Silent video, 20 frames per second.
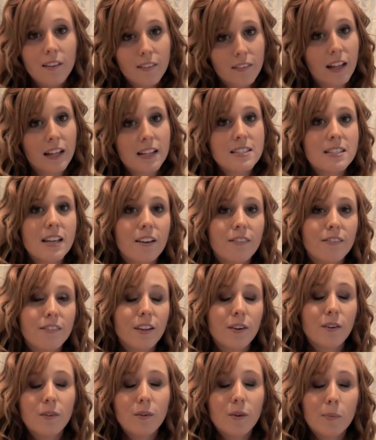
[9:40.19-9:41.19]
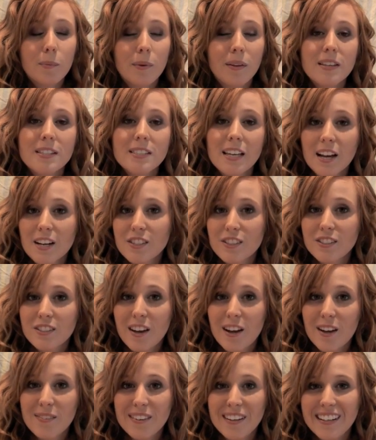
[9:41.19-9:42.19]
that's definitely will be the section
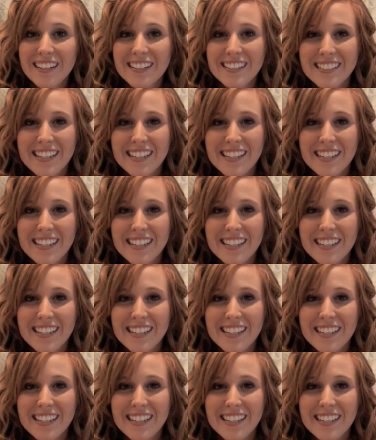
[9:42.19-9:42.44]
that I'll be